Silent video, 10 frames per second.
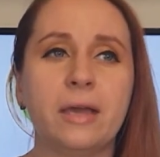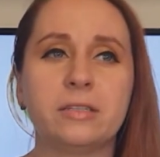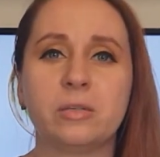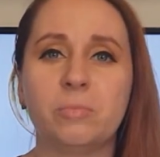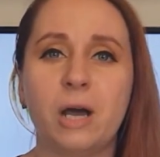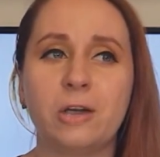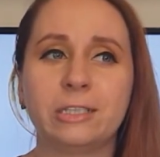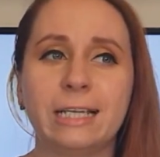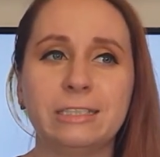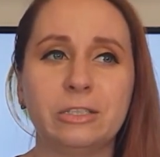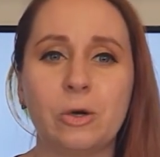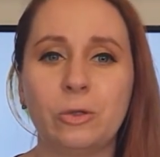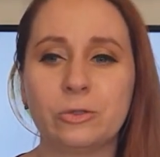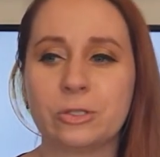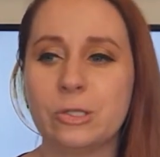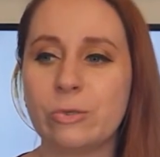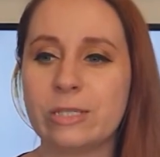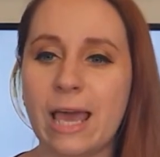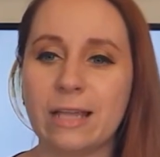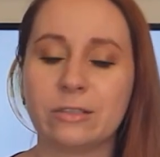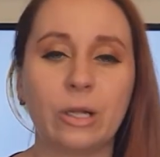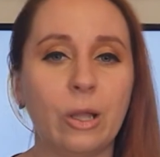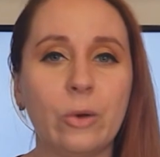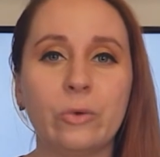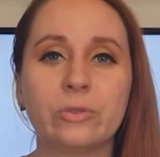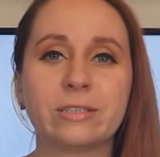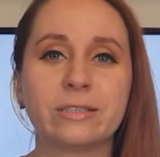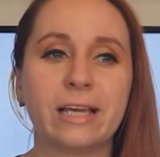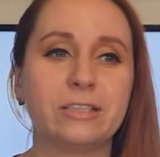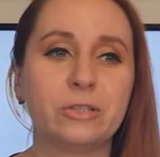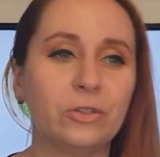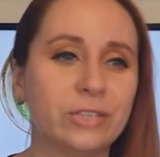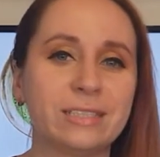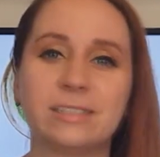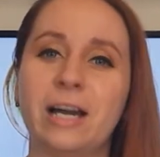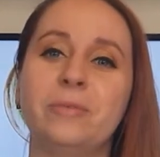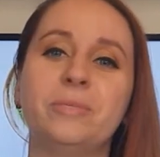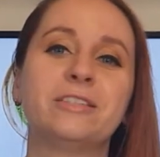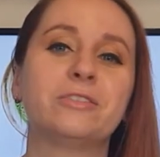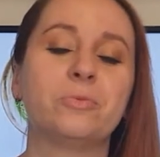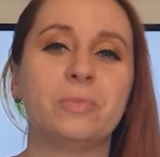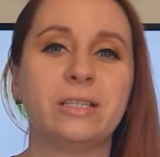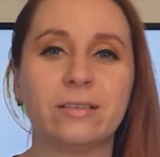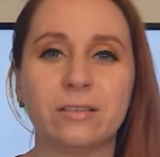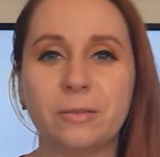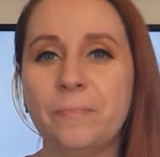It's about getting all those loose ends closed, getting all the assignments submitted.